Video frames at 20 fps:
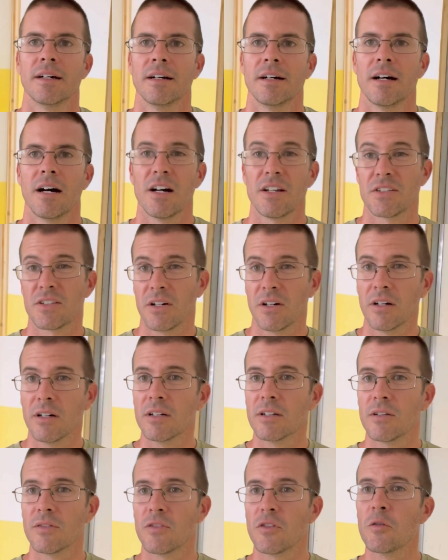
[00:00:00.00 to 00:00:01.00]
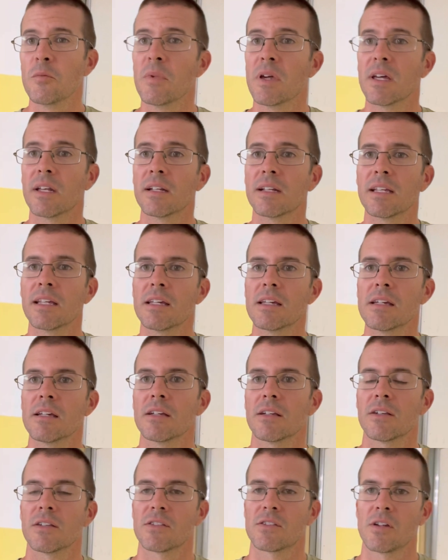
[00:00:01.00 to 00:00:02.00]
a ton of humidity.
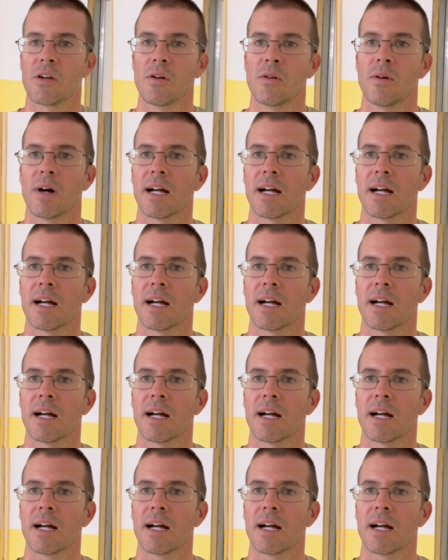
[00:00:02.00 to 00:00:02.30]
So